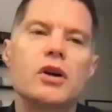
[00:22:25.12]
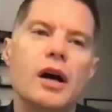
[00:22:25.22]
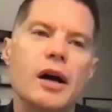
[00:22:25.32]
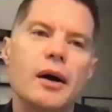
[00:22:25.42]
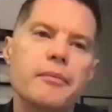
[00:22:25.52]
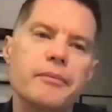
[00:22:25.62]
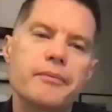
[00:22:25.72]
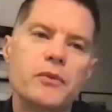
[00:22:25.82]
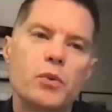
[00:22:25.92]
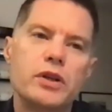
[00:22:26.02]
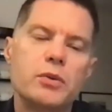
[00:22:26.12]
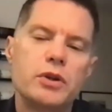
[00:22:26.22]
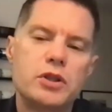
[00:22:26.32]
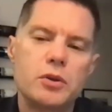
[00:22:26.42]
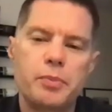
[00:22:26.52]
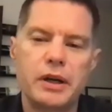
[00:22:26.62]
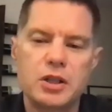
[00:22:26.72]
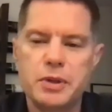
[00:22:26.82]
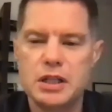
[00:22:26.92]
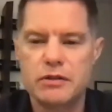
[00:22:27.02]
um, what, what's your
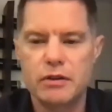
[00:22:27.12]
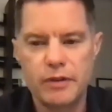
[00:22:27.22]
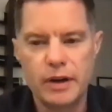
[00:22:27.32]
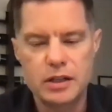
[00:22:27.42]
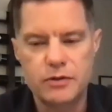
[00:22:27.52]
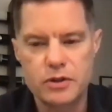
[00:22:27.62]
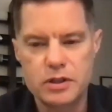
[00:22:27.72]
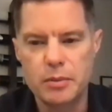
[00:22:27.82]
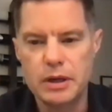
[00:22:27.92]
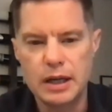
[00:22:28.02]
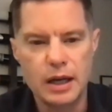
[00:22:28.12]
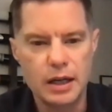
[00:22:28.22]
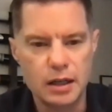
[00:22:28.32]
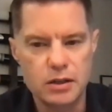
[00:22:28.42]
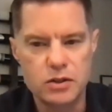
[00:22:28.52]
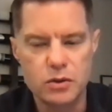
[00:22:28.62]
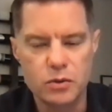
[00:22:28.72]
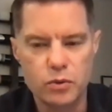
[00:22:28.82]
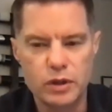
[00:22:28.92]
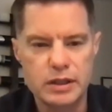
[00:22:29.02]
biggest piece of advice for somebody getting into
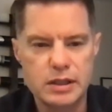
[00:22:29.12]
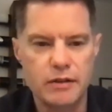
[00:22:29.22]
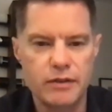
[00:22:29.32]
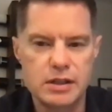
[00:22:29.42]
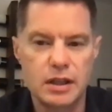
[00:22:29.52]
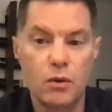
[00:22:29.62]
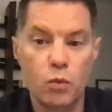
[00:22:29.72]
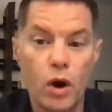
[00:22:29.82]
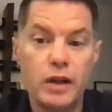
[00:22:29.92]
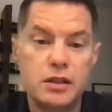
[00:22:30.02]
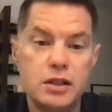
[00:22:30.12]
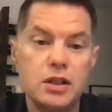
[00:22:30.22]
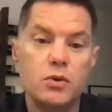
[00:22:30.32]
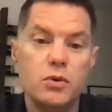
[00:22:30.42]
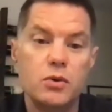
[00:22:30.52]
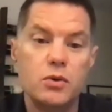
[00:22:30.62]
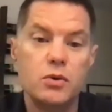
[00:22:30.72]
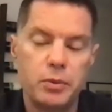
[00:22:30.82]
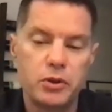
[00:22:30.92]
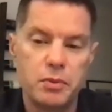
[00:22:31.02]
real estate investing that wants to use other
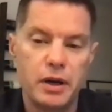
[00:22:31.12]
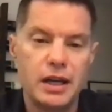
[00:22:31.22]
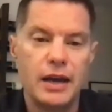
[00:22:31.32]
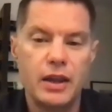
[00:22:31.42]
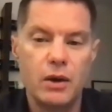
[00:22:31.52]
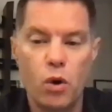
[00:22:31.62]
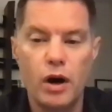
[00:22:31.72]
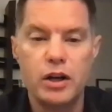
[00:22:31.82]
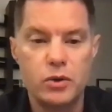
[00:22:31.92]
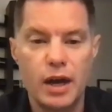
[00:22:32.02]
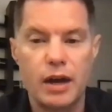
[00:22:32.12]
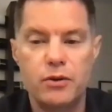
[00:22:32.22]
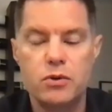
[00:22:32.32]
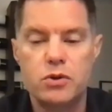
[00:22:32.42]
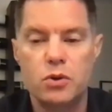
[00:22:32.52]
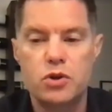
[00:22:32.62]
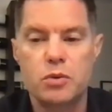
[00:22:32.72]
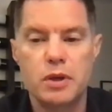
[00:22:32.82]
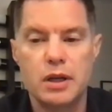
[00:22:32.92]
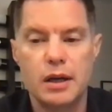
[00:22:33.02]
people's money and they yeah. want to do that through social
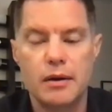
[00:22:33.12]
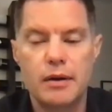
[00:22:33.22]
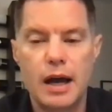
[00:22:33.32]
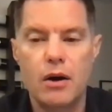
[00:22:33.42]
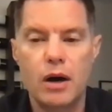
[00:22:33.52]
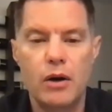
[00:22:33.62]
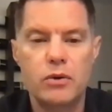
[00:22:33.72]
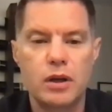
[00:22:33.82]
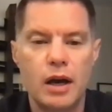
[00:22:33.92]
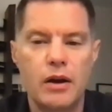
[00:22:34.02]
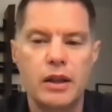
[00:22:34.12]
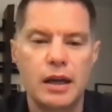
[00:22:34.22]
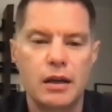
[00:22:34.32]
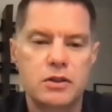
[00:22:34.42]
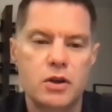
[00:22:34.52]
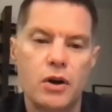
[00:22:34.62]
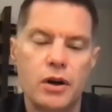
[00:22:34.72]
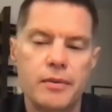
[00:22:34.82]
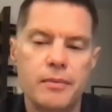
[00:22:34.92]
media? How how how do they get started?